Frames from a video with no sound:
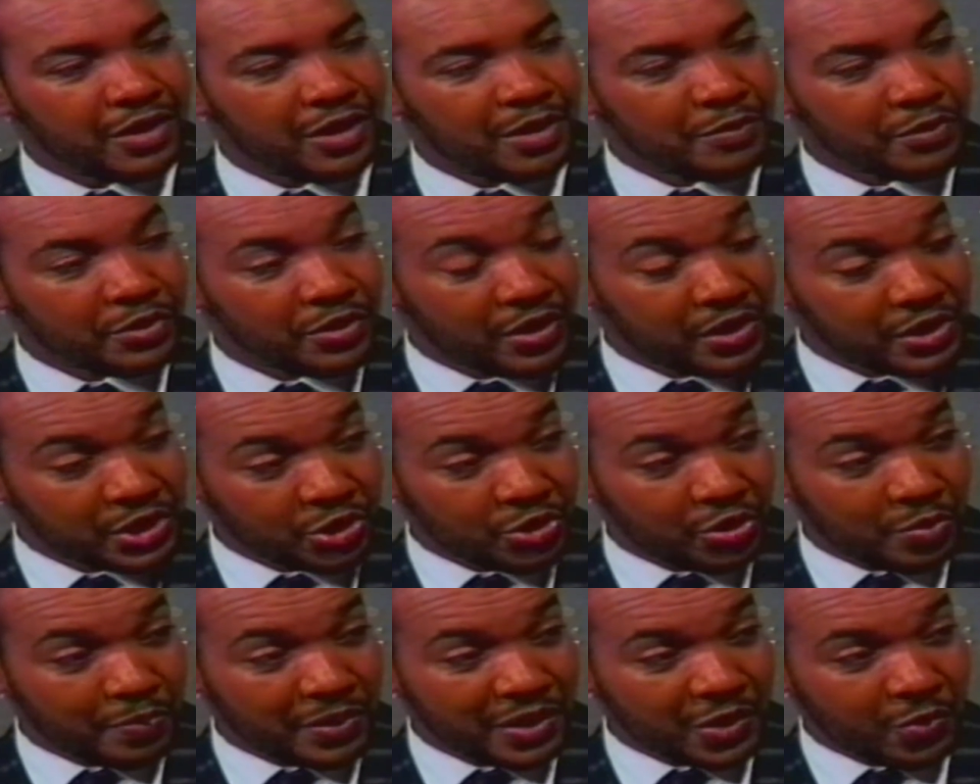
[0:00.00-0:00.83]
I'm going to ask
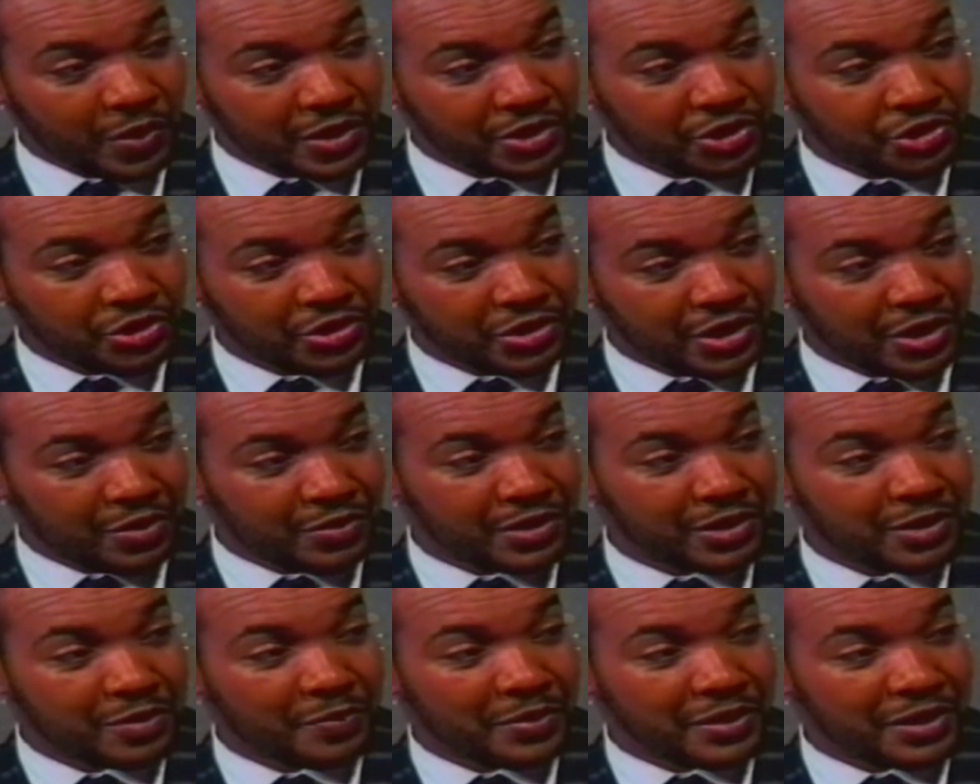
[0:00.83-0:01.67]
you a big question now,
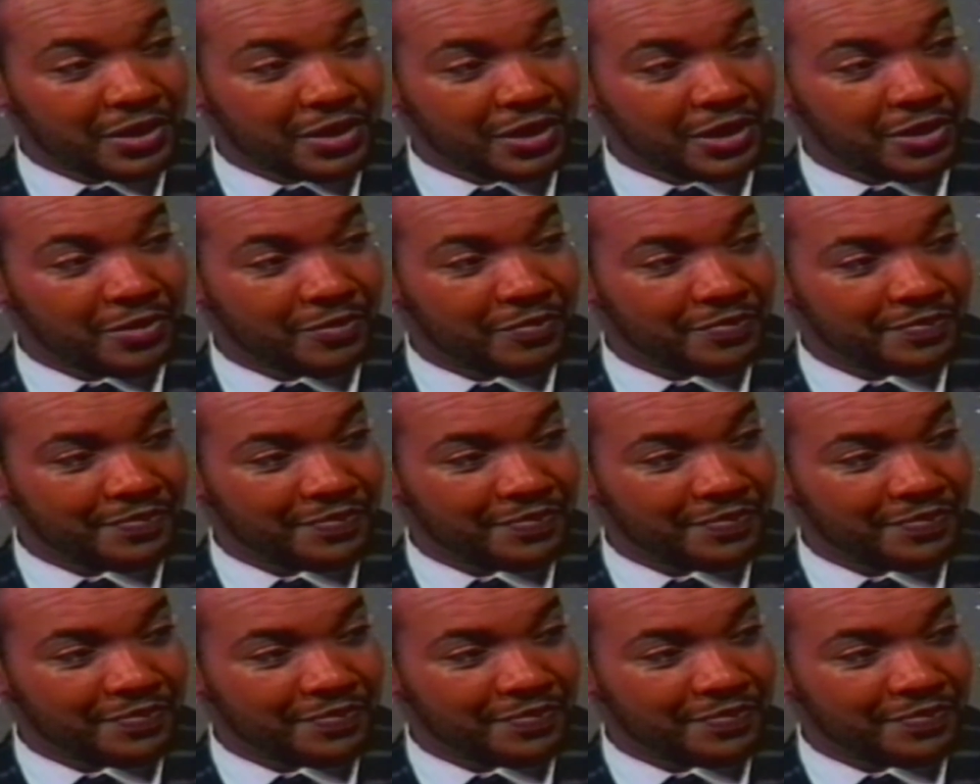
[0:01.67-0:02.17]
Little Pinky.